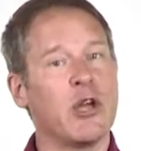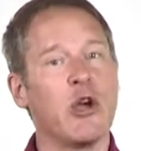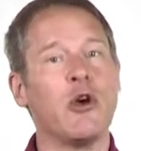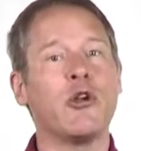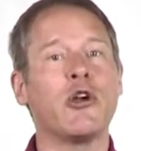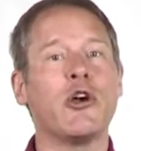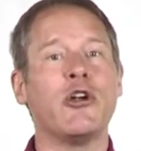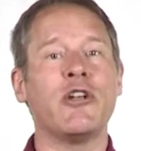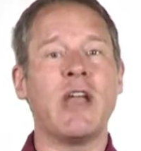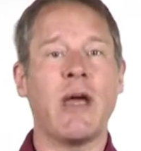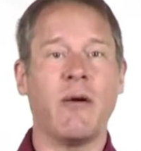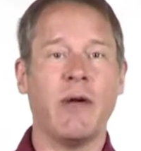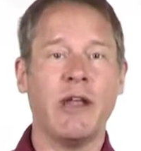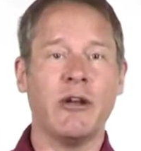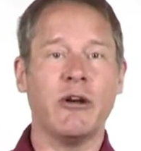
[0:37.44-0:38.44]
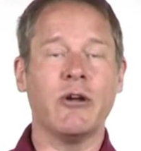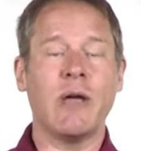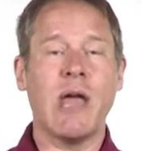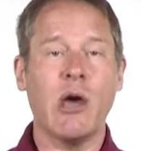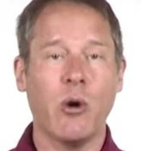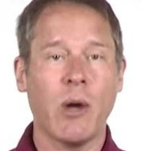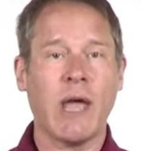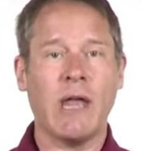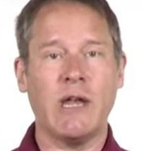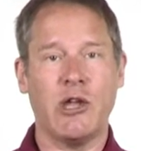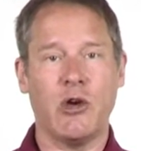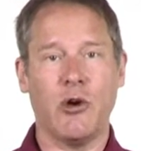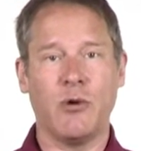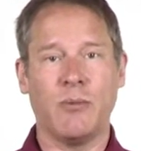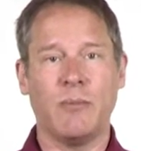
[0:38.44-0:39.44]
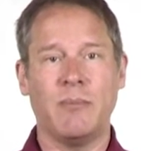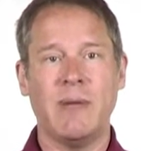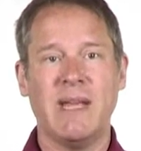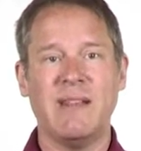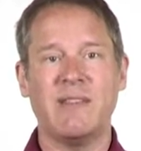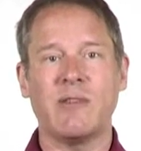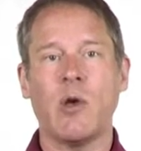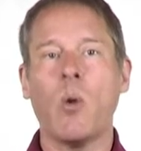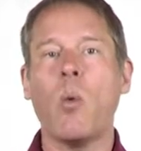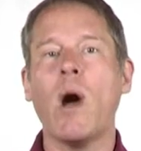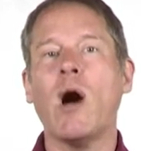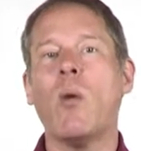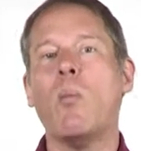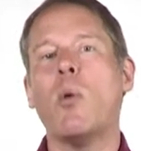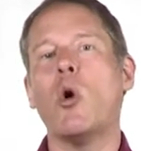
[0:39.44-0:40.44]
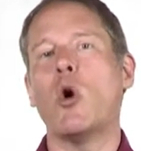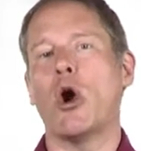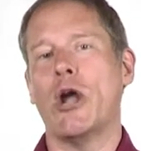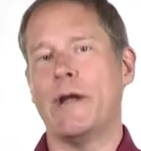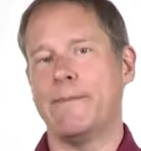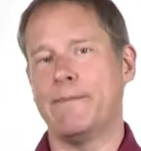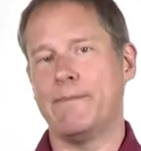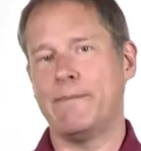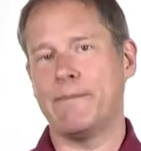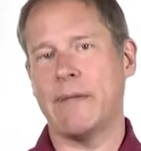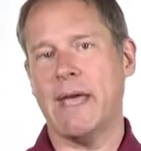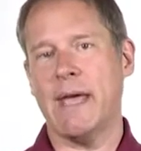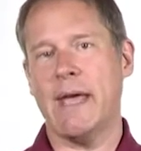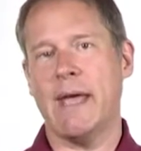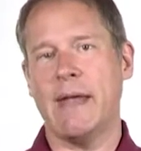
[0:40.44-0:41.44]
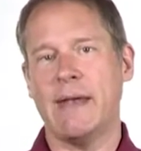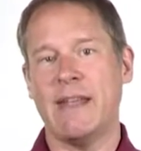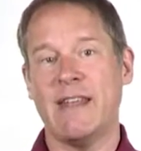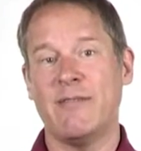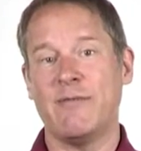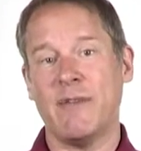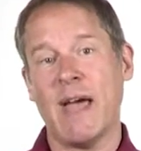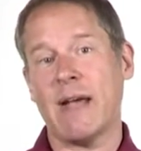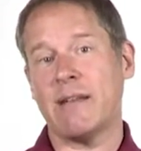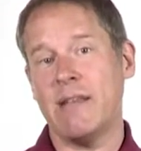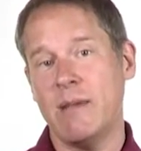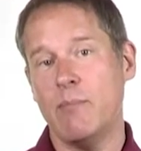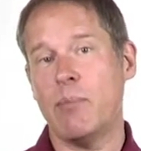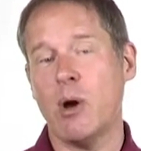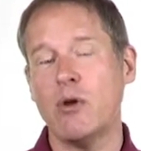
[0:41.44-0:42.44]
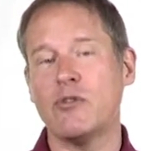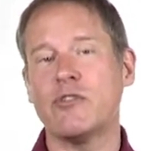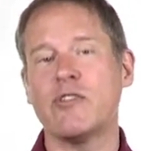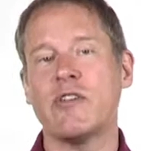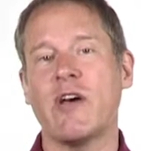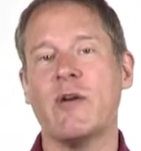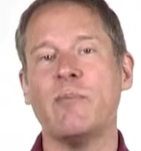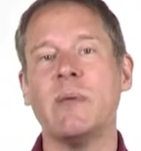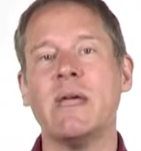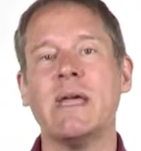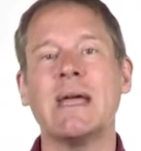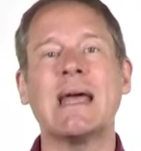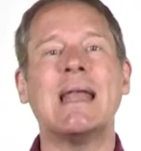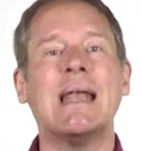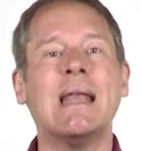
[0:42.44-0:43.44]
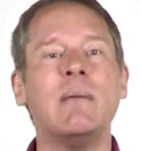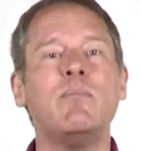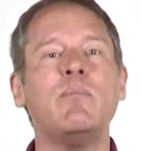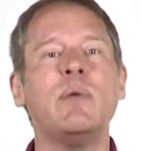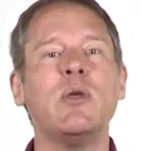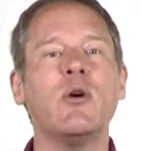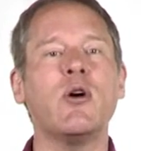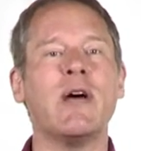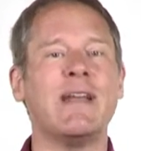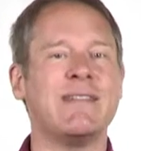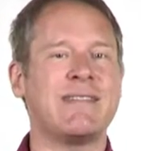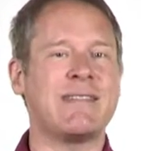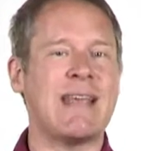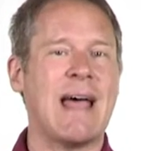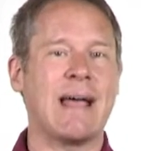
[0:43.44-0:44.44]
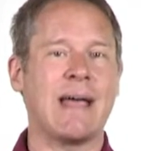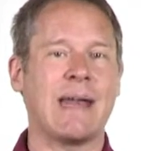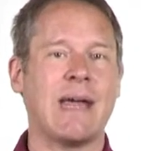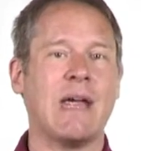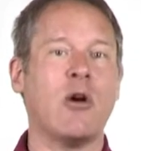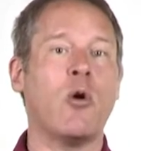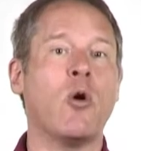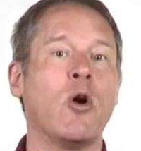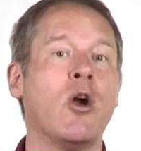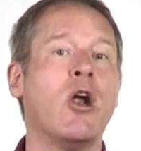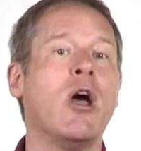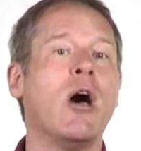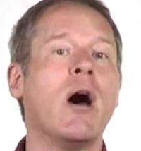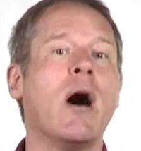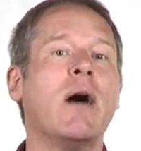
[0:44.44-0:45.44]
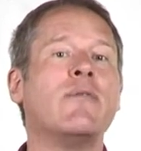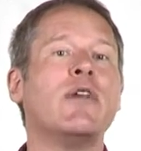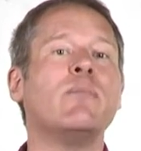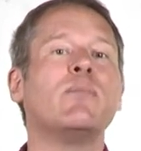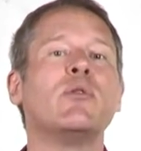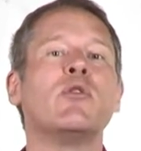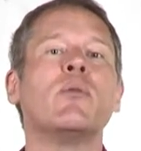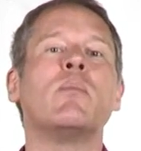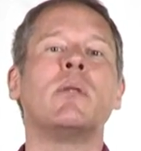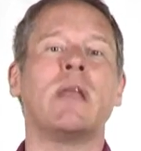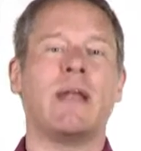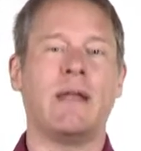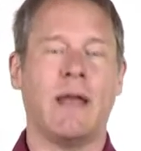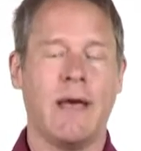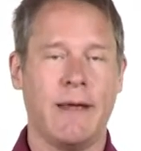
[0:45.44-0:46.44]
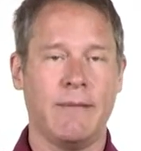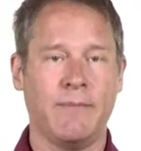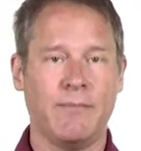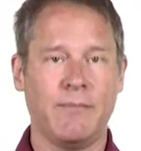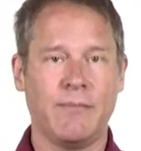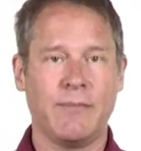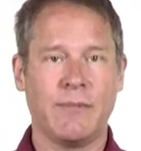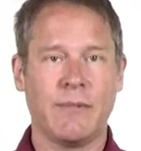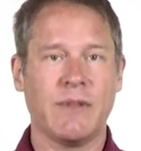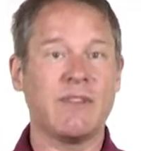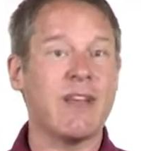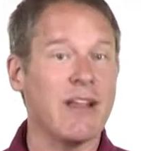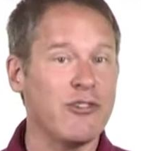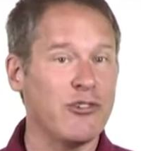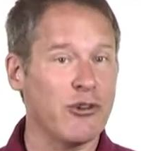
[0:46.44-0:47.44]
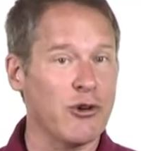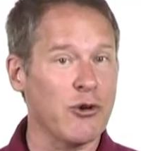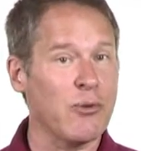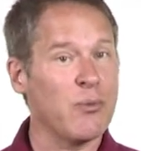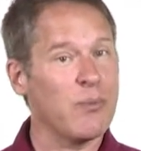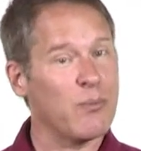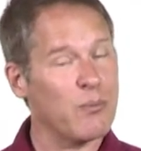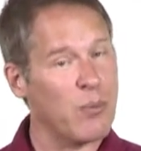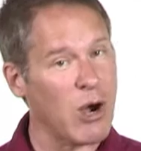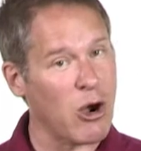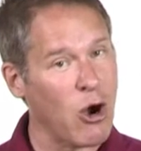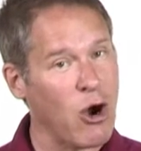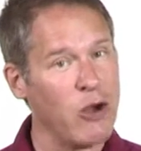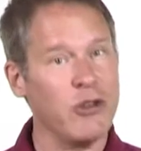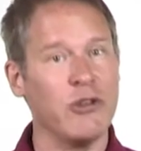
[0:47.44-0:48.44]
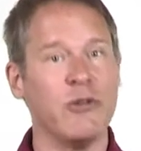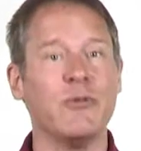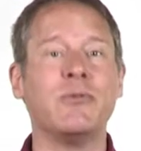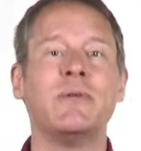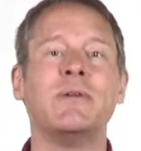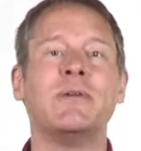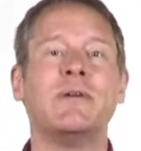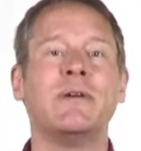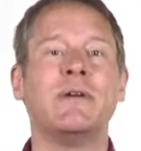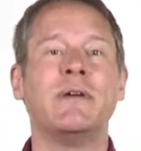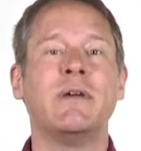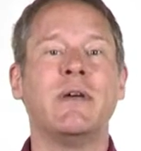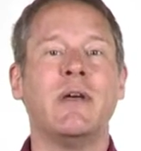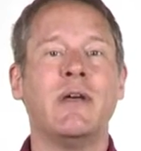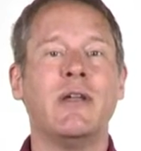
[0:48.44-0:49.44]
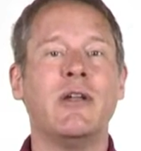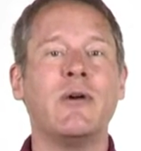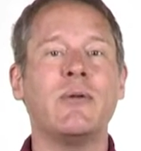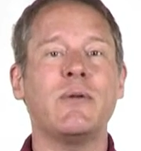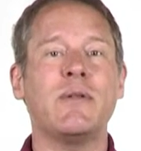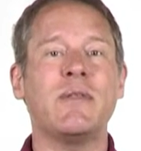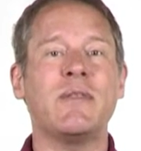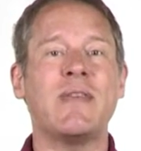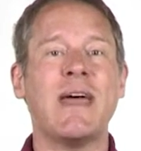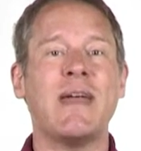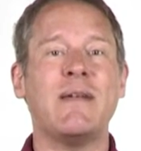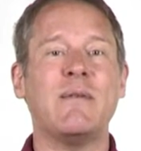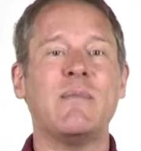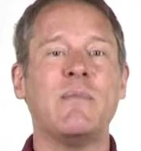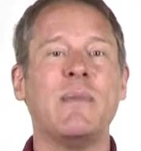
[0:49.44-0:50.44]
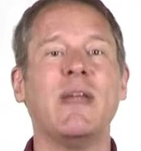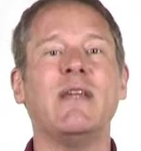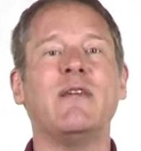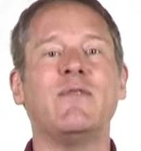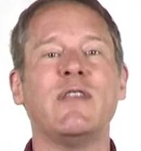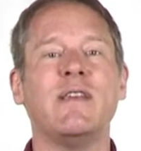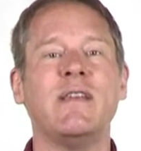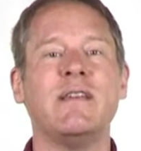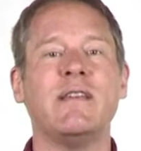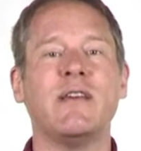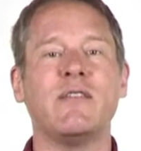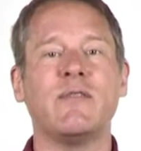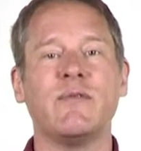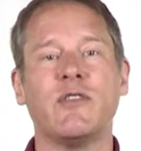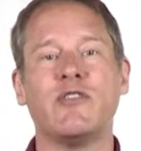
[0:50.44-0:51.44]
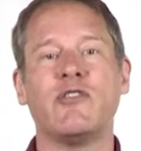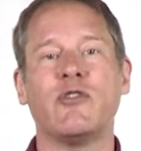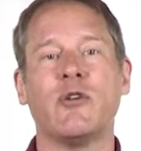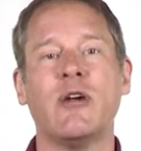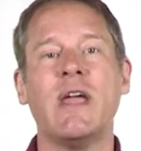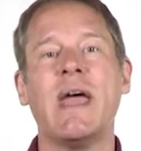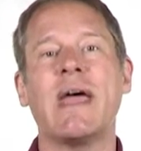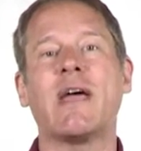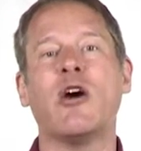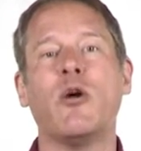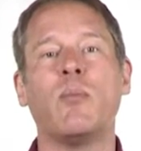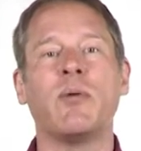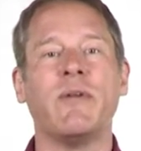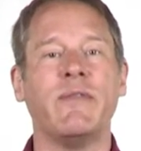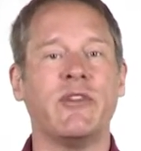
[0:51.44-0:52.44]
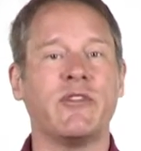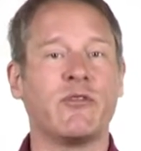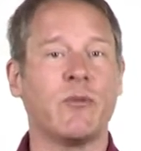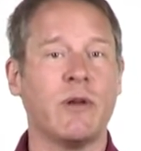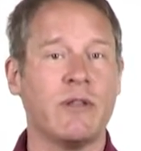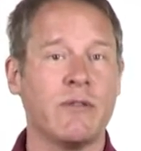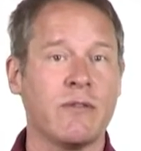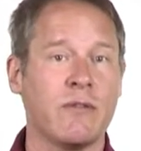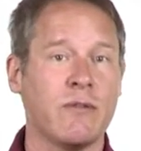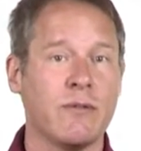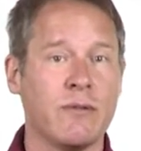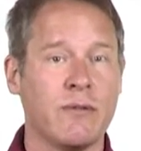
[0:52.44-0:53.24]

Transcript: the goatherd narrator, Eugenio, means well born, and in fact, he boasts of being limpio en sangre, or of a pure bloodline. Sancho where Are You? Note that many of the details of the story echo previous ones.